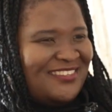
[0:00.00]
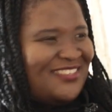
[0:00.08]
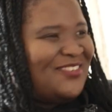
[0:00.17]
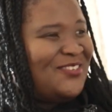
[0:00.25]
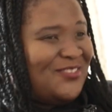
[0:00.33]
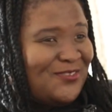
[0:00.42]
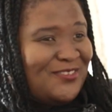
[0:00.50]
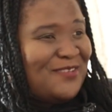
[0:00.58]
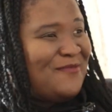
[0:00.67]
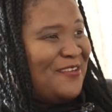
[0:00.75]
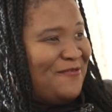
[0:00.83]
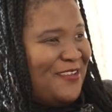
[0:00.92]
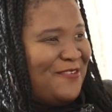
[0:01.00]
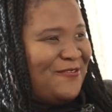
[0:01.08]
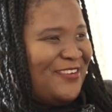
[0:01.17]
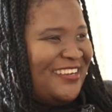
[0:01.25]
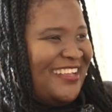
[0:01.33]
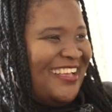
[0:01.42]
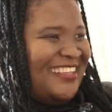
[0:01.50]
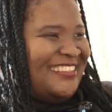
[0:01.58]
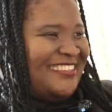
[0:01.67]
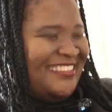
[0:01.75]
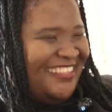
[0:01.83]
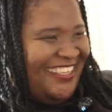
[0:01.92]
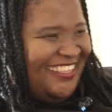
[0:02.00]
answer because those are my favorite guys.